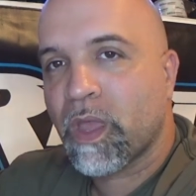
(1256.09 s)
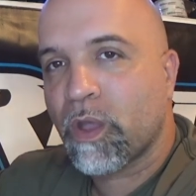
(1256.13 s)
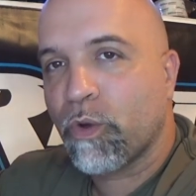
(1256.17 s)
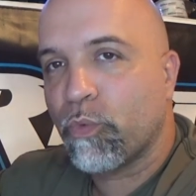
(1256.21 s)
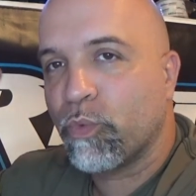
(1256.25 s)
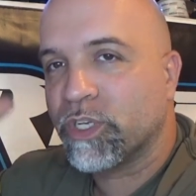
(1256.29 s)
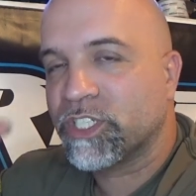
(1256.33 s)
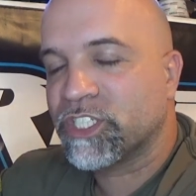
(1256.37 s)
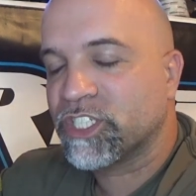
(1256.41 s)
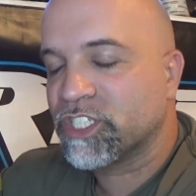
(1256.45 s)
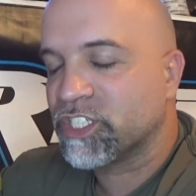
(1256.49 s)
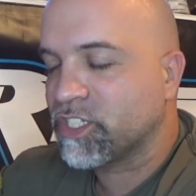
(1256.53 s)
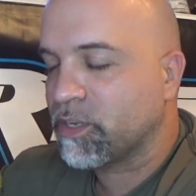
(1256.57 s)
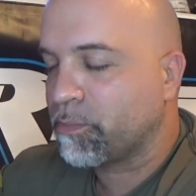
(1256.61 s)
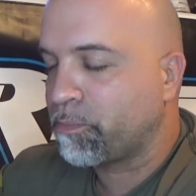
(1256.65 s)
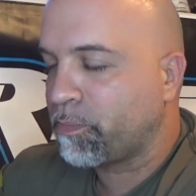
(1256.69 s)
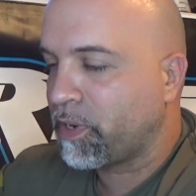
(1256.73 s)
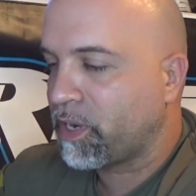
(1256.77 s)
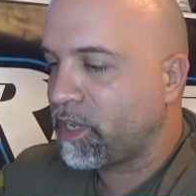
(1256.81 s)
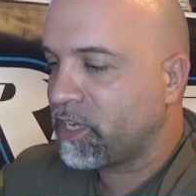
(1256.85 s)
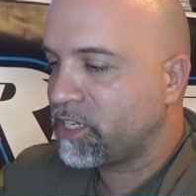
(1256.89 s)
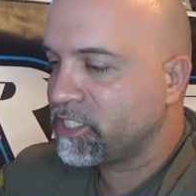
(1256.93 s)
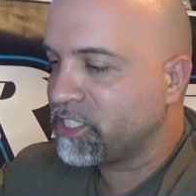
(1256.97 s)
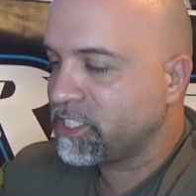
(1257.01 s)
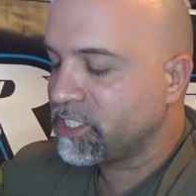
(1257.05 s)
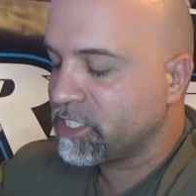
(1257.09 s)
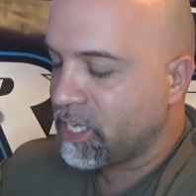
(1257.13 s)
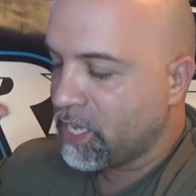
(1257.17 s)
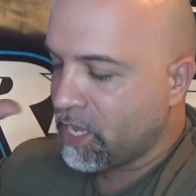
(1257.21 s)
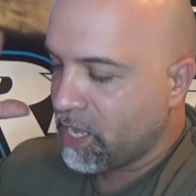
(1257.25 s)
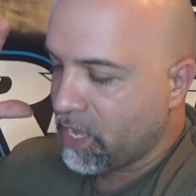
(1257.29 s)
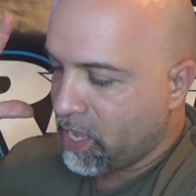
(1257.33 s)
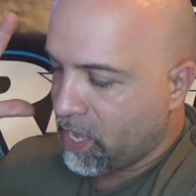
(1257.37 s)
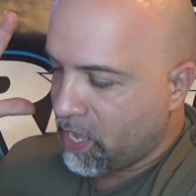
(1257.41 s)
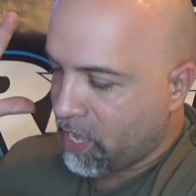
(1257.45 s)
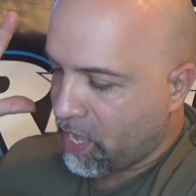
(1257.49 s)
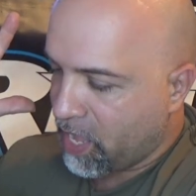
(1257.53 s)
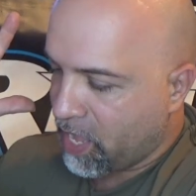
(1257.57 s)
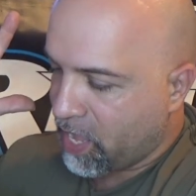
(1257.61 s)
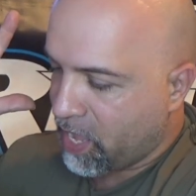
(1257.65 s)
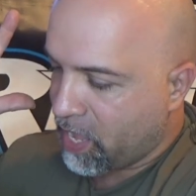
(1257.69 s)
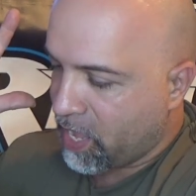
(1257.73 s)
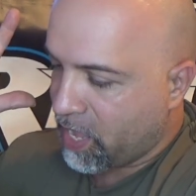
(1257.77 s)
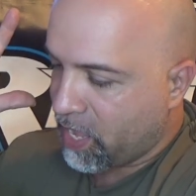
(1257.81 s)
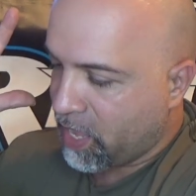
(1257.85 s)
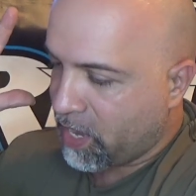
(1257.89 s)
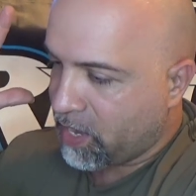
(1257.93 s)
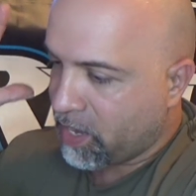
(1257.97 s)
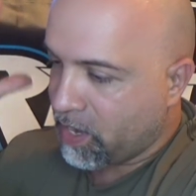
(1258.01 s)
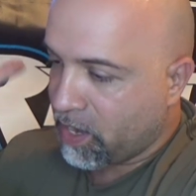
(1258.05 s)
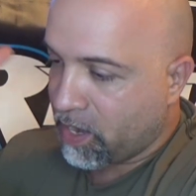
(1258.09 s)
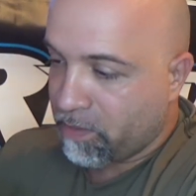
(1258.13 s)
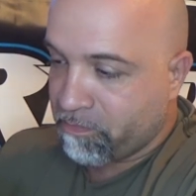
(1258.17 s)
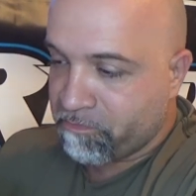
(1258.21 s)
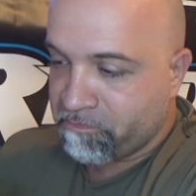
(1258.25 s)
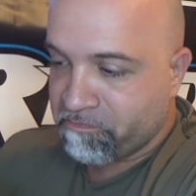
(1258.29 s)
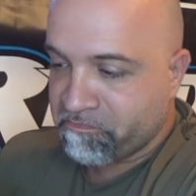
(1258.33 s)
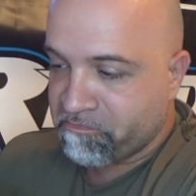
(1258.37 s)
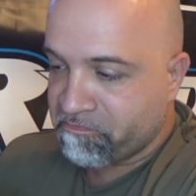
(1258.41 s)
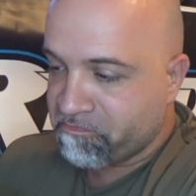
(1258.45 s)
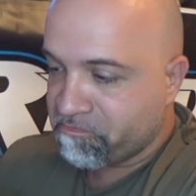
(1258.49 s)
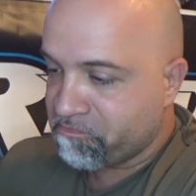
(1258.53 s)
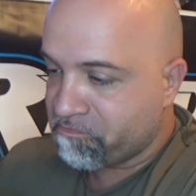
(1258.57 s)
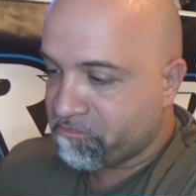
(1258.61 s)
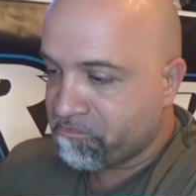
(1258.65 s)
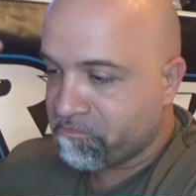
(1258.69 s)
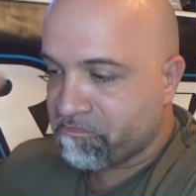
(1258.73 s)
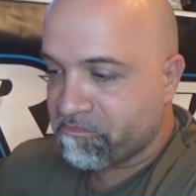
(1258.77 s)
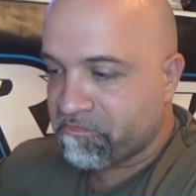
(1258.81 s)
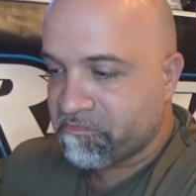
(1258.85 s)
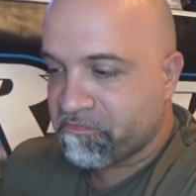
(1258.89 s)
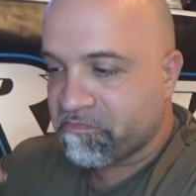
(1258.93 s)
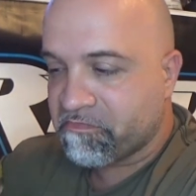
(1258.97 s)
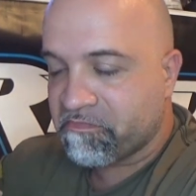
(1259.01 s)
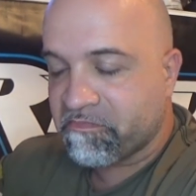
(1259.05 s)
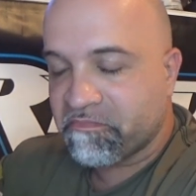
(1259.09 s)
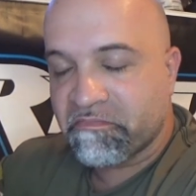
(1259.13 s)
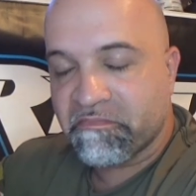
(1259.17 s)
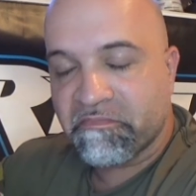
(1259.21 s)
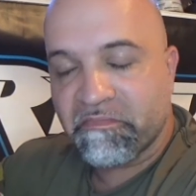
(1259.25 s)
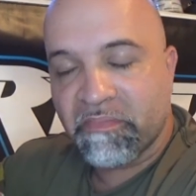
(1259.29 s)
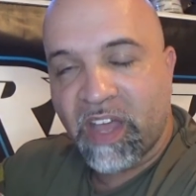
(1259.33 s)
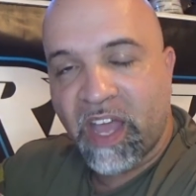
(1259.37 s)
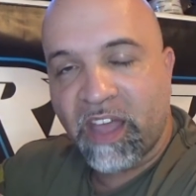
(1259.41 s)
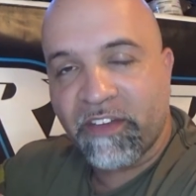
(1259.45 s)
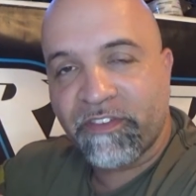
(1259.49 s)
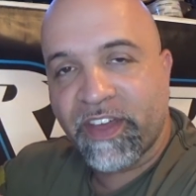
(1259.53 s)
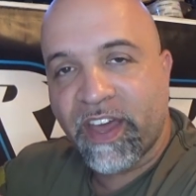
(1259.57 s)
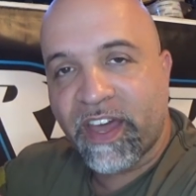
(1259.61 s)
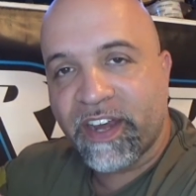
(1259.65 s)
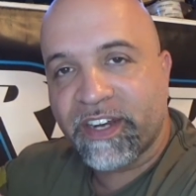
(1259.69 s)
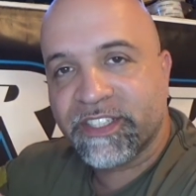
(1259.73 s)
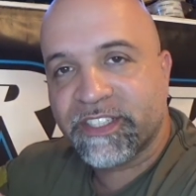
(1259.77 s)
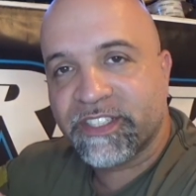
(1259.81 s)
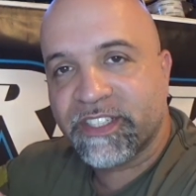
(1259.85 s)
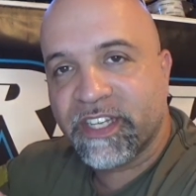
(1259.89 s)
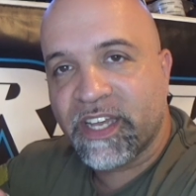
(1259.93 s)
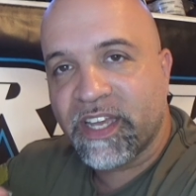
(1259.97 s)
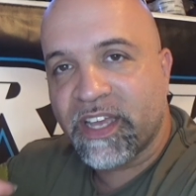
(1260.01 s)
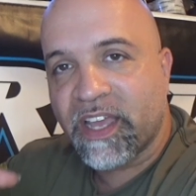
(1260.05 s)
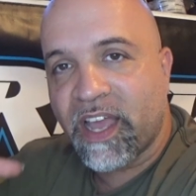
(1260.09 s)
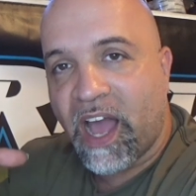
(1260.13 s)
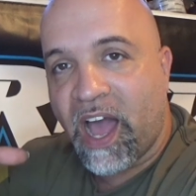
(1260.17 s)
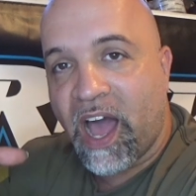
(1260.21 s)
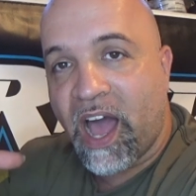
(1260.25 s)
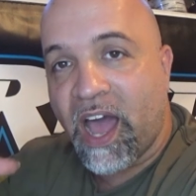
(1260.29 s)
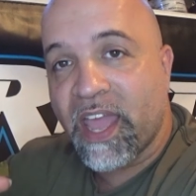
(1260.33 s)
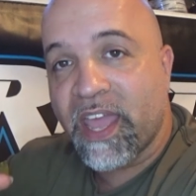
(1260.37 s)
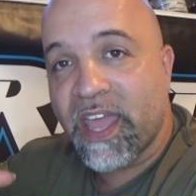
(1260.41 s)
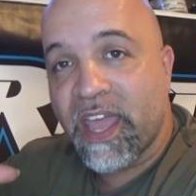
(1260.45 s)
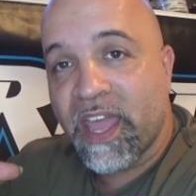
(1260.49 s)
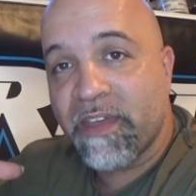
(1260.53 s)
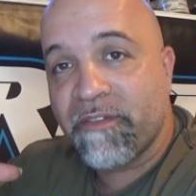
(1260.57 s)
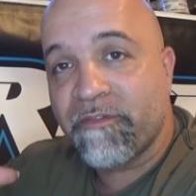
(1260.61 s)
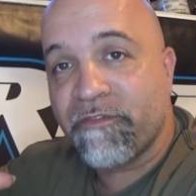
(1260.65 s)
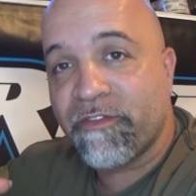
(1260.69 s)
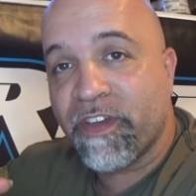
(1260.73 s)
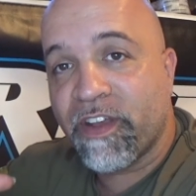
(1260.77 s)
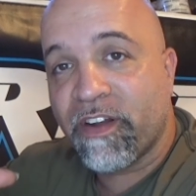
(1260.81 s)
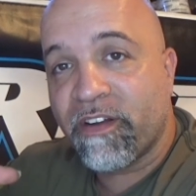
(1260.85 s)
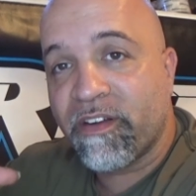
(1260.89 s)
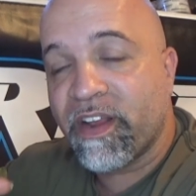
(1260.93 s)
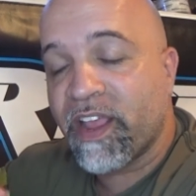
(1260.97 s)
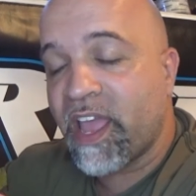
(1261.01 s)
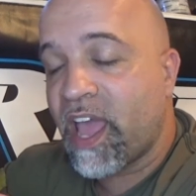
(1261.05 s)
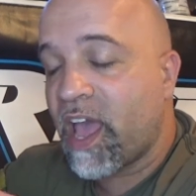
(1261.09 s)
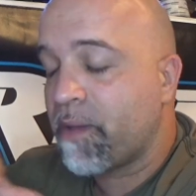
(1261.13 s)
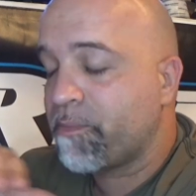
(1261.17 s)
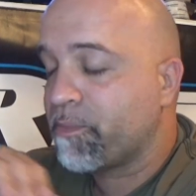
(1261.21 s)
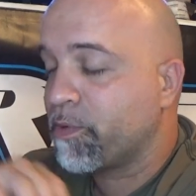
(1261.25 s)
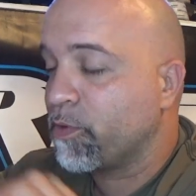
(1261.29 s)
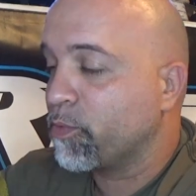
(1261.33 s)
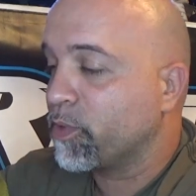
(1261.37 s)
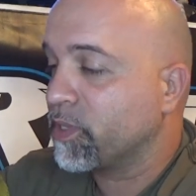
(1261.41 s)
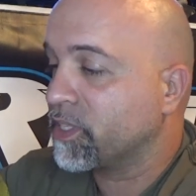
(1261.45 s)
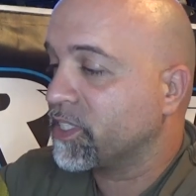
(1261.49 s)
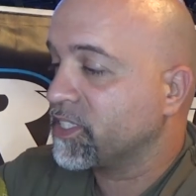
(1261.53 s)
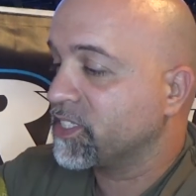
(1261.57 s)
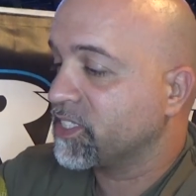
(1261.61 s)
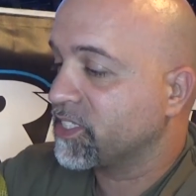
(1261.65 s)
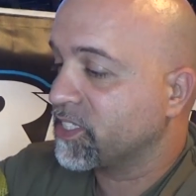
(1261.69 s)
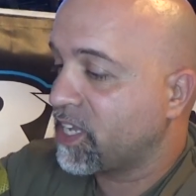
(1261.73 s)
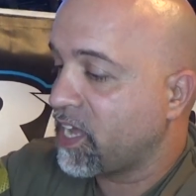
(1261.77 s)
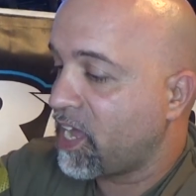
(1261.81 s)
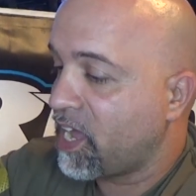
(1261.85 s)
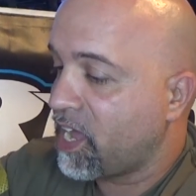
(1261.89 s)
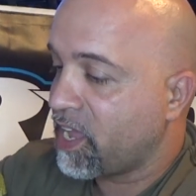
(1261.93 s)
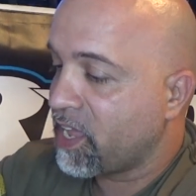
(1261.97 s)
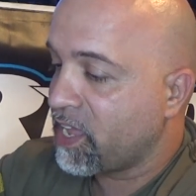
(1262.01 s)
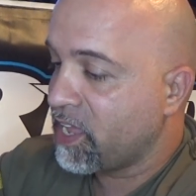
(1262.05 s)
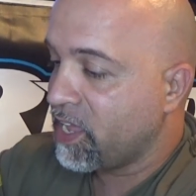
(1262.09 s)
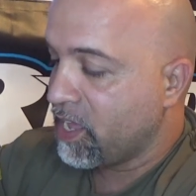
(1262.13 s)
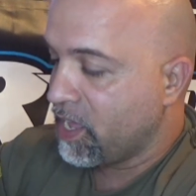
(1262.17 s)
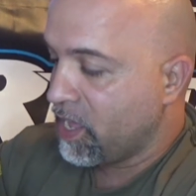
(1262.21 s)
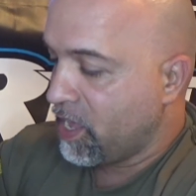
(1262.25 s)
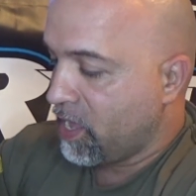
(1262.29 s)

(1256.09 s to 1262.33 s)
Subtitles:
which is a plus. And I've gotta say, I am very happy with this guy.